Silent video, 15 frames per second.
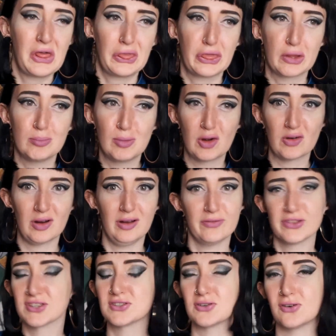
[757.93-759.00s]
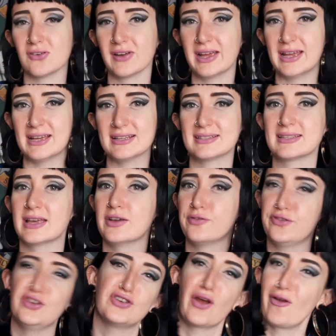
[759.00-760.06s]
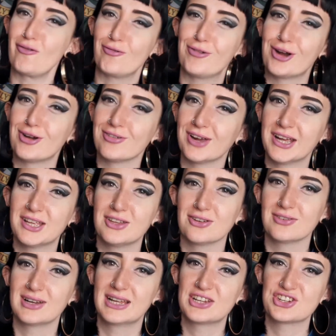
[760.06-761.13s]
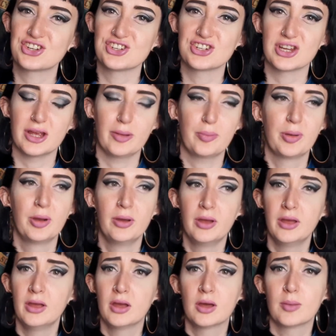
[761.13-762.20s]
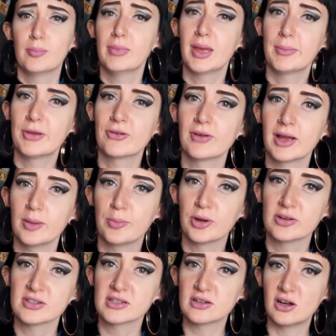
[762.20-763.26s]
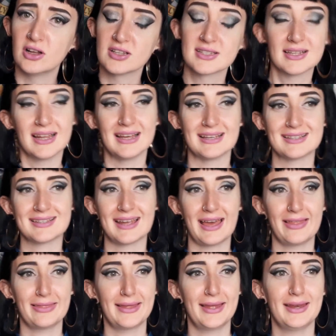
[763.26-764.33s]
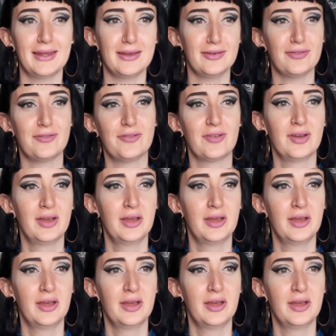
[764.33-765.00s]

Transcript: The moral of the story is if you don't feel right in your relationship, maybe write a pros and cons list, and then if